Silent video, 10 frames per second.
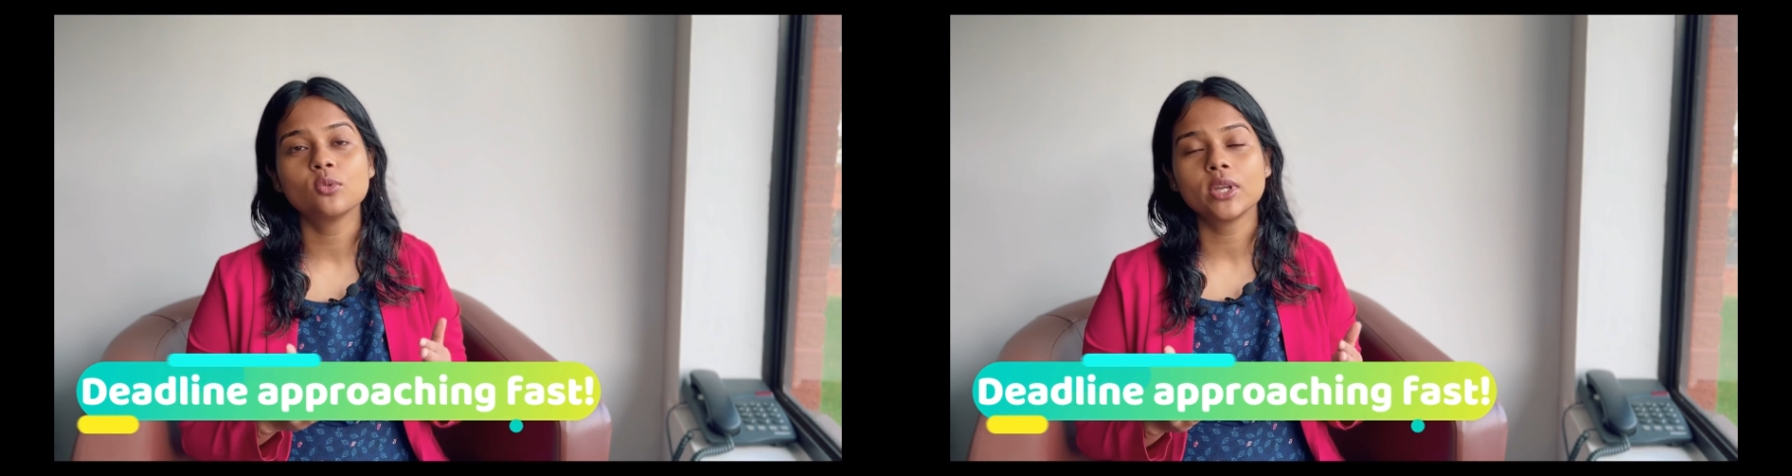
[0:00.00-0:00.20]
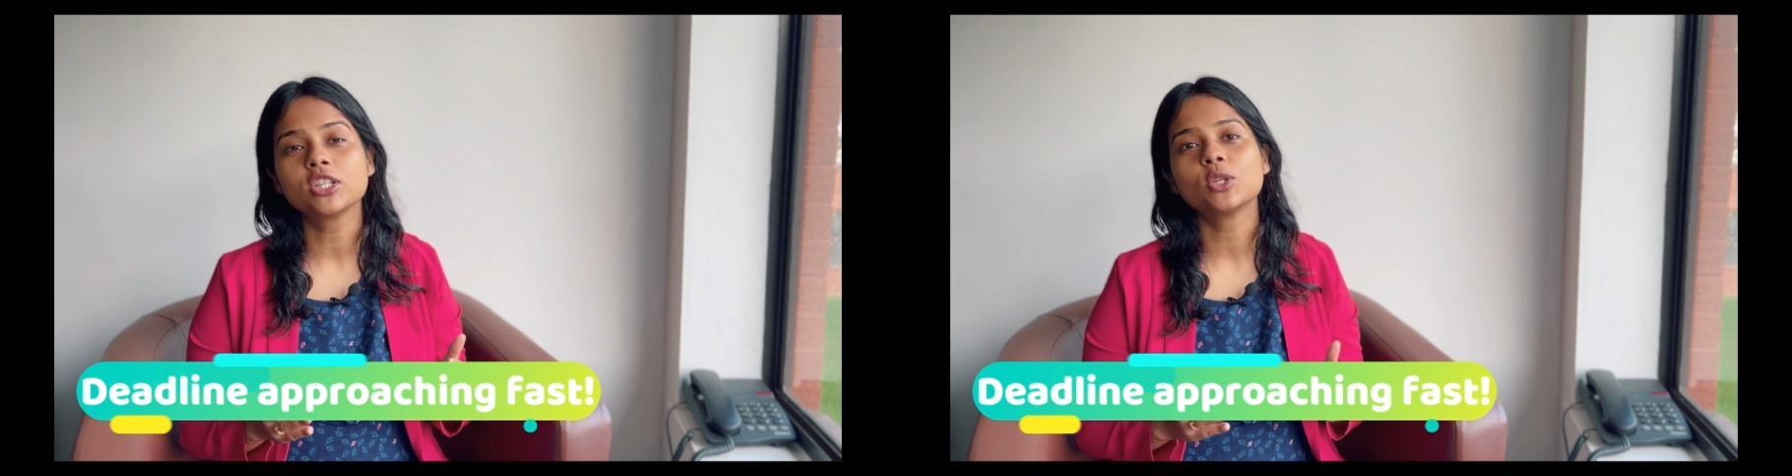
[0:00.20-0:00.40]

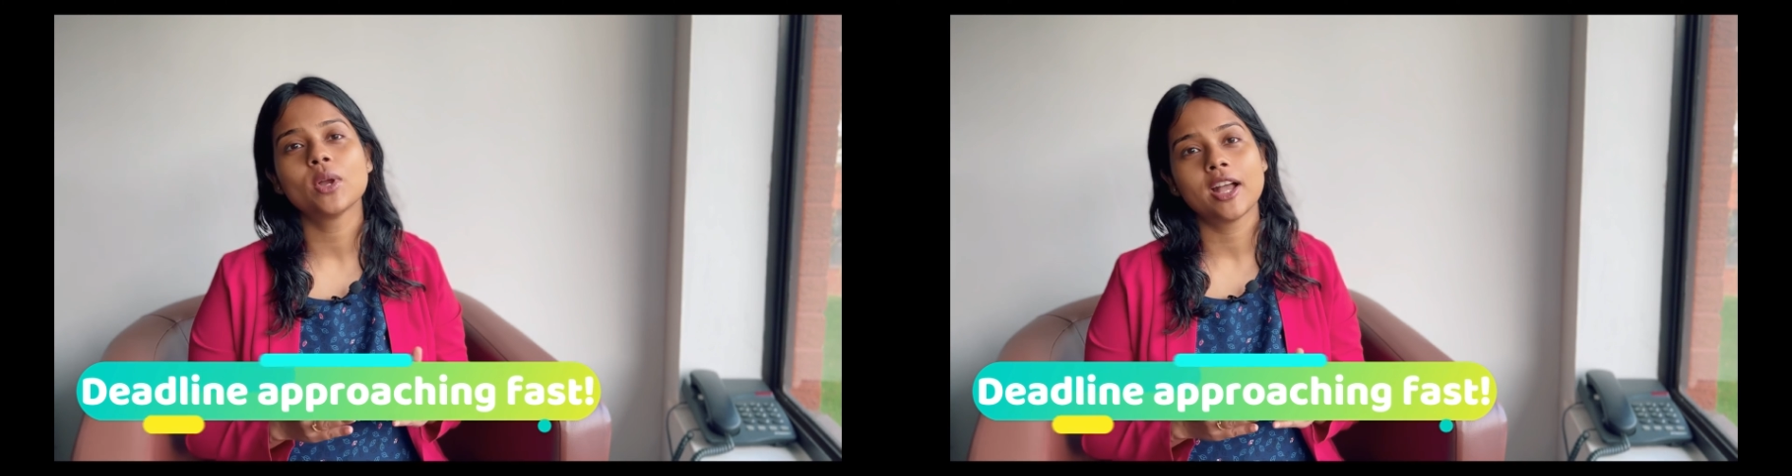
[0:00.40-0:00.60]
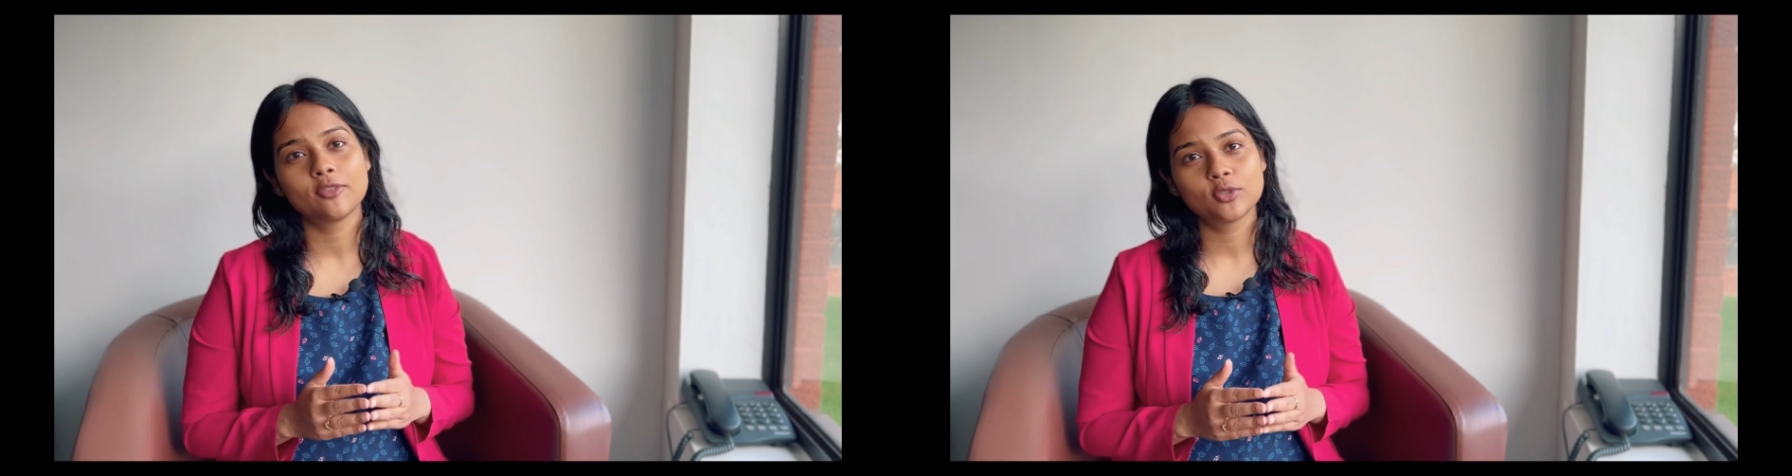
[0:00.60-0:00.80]
which you
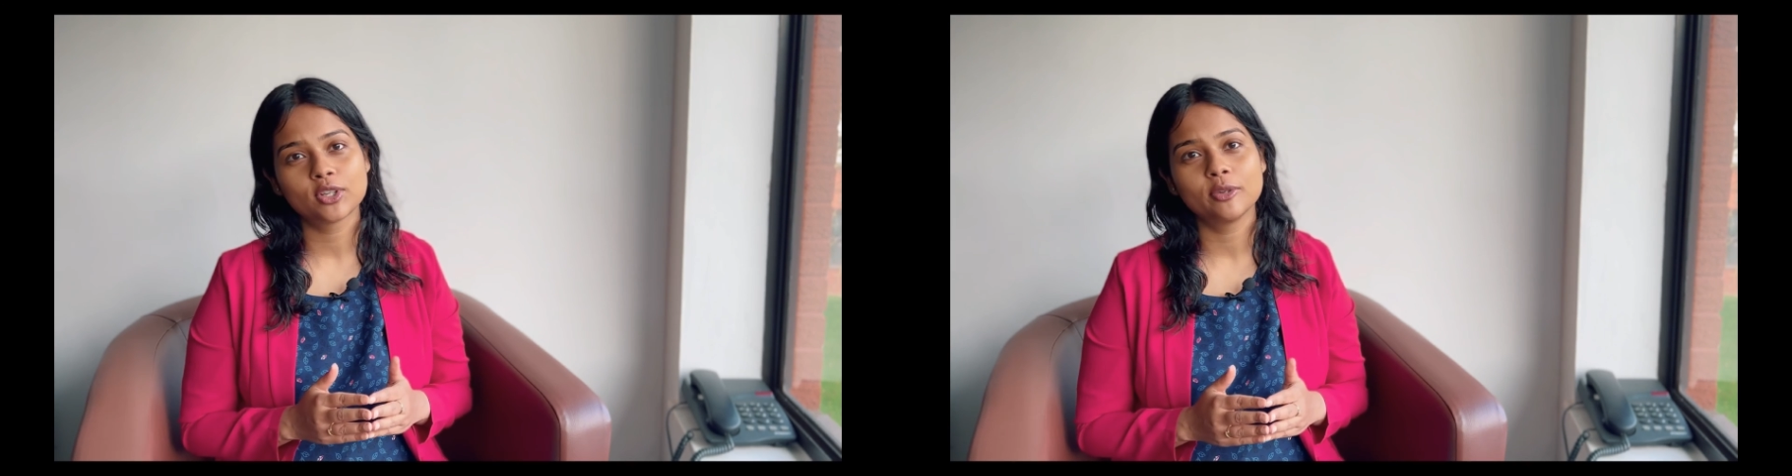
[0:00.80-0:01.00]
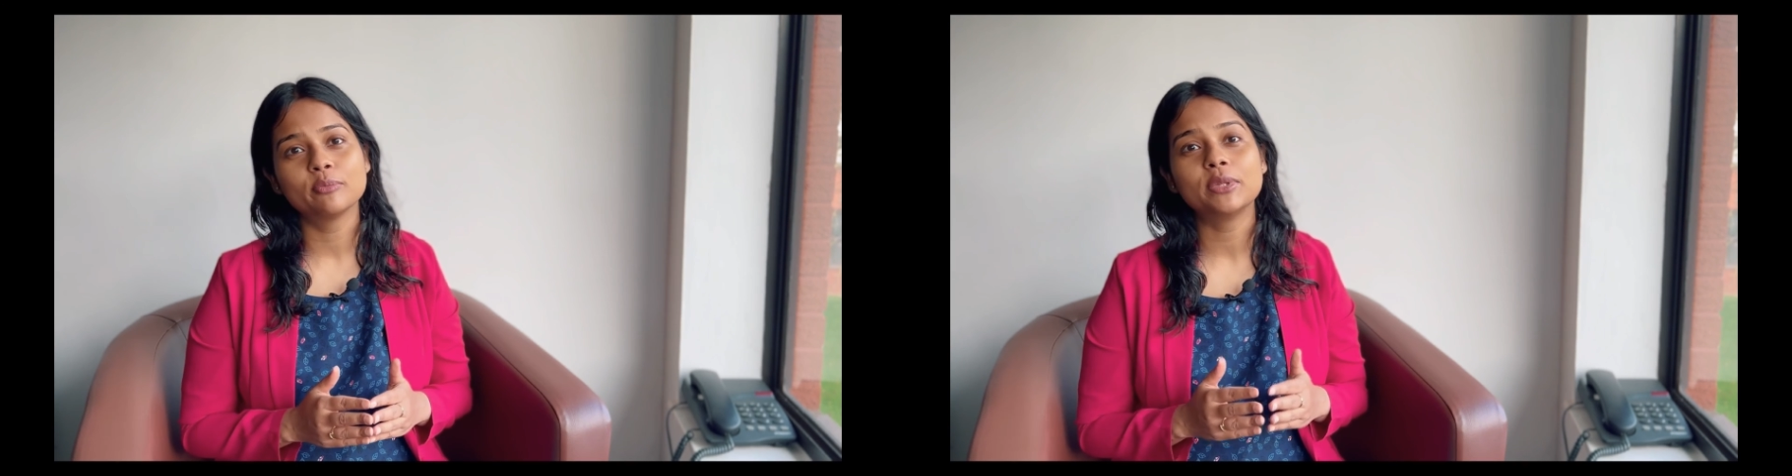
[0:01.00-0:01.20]
have to
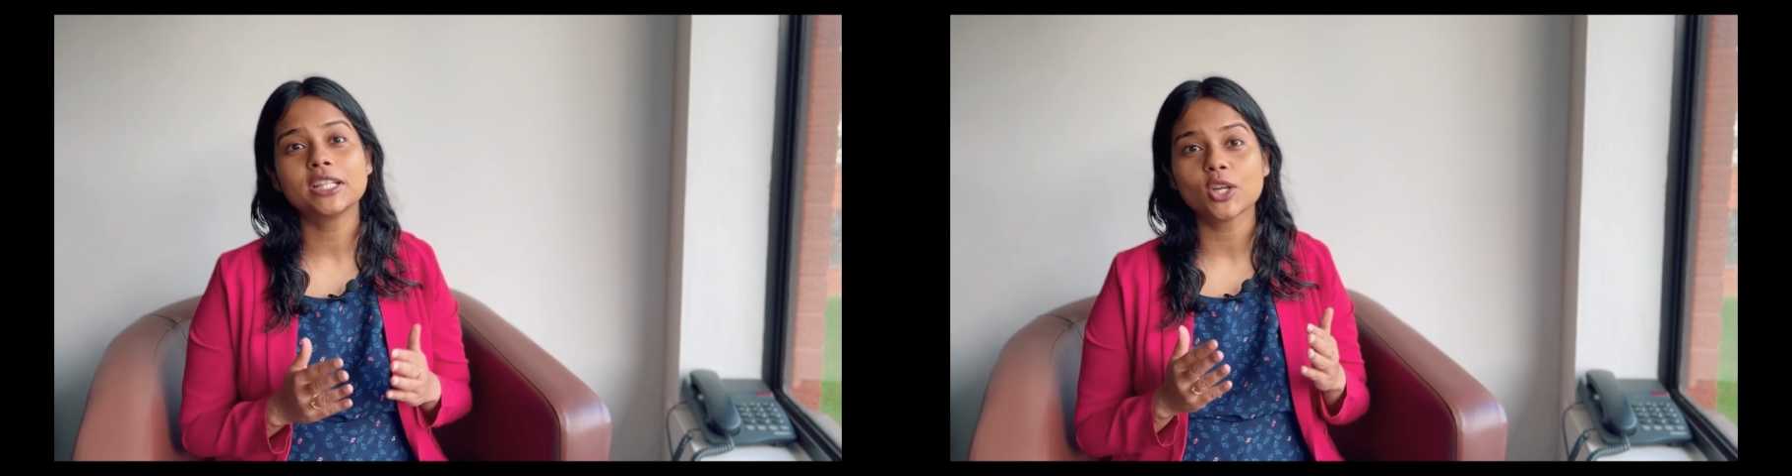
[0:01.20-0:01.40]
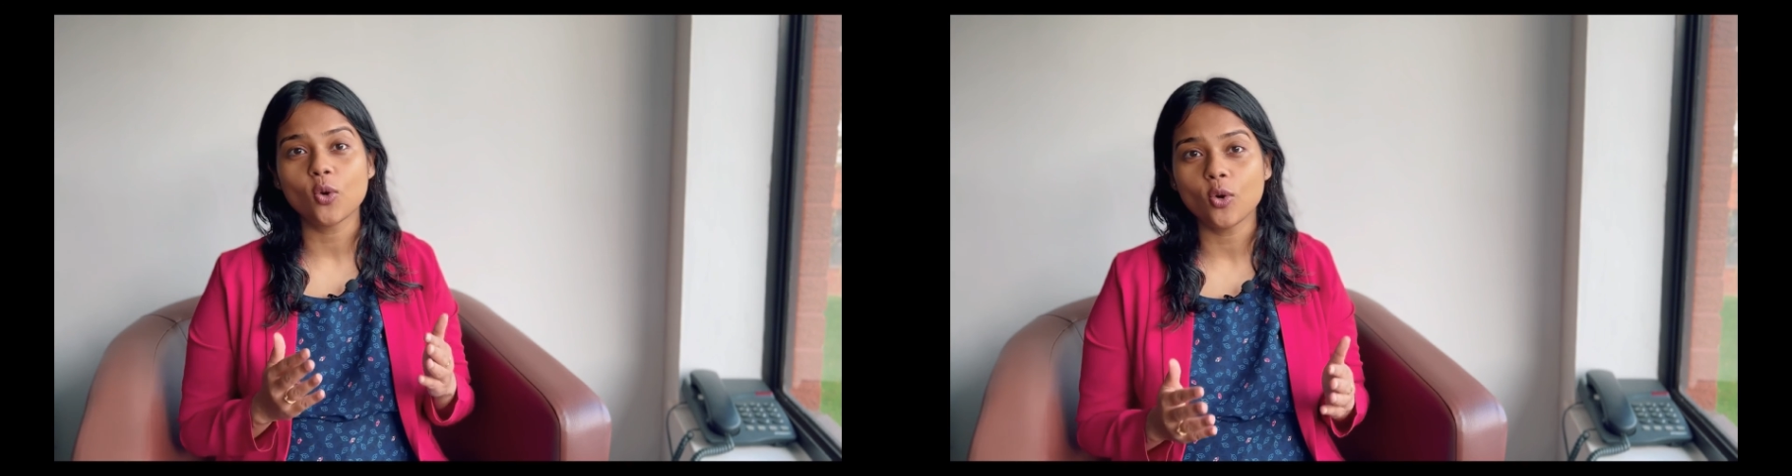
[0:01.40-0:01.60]
complete